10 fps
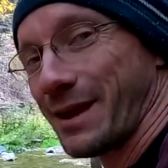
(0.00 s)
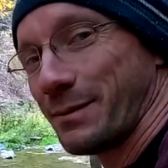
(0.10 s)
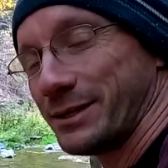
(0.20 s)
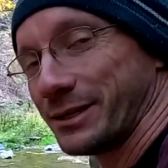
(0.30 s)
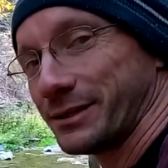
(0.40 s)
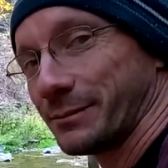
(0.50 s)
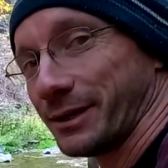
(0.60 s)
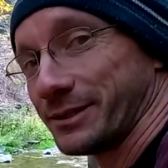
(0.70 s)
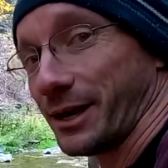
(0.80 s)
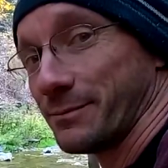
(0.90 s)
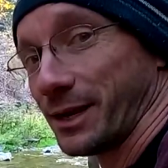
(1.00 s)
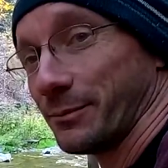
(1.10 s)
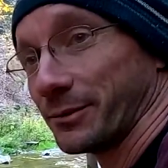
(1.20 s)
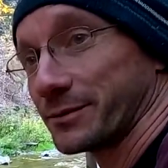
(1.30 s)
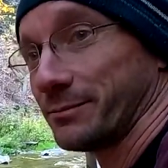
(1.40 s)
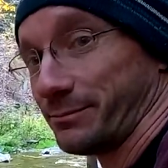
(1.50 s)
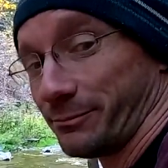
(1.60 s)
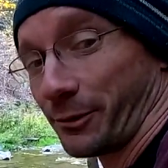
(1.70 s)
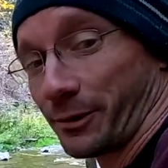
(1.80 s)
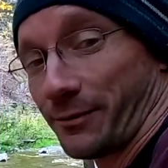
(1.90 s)
damaging to my timetables
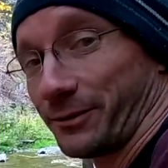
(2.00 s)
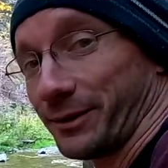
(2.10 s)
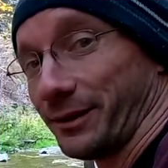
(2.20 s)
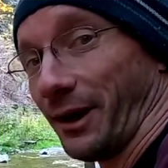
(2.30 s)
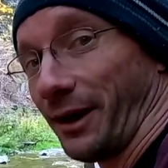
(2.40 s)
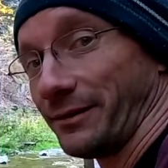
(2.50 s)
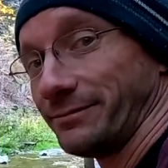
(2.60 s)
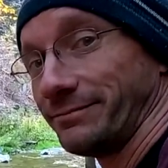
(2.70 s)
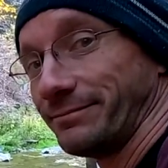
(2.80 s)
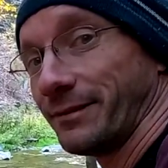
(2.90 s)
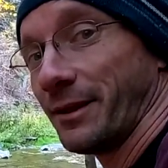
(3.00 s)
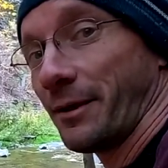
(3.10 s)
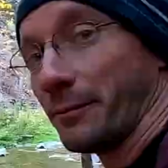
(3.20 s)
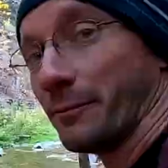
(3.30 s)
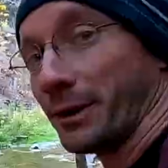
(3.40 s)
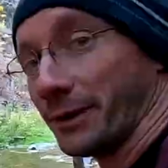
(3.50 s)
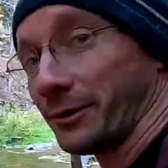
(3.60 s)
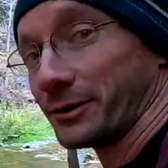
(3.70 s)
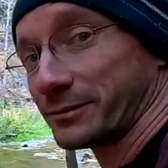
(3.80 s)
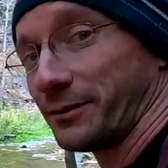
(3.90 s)
more often than not, but it
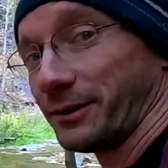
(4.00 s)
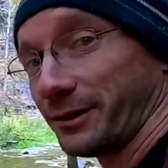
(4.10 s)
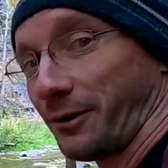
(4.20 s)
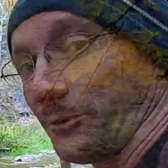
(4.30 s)
looks freaking